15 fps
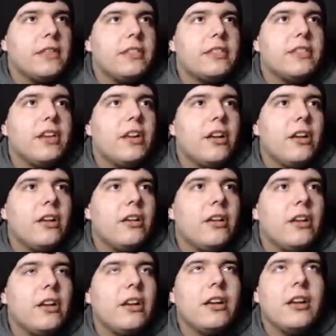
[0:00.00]
sir.
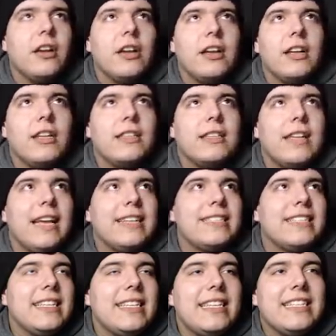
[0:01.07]
Nice
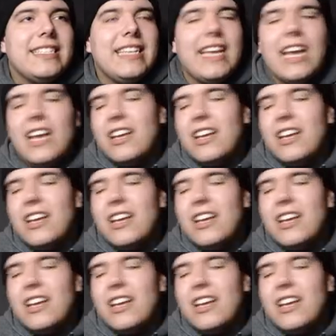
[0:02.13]
and easy.